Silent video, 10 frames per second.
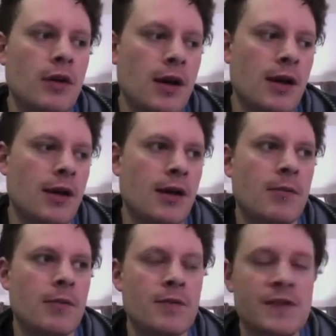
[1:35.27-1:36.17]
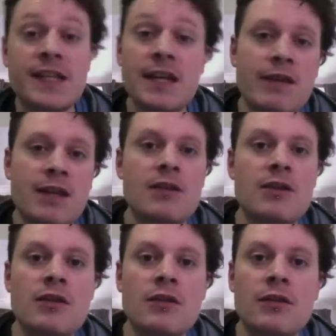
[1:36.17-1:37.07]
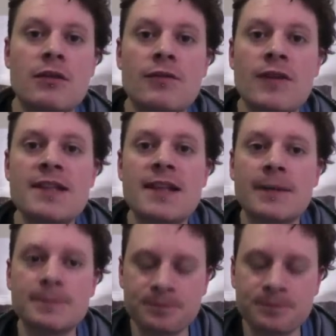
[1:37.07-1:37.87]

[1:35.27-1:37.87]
receiving the new visa.